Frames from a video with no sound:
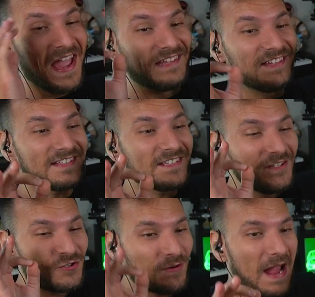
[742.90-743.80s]
Unless
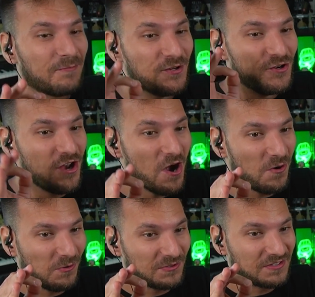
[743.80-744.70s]
Entrapta
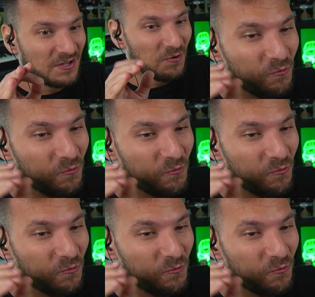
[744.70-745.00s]
knows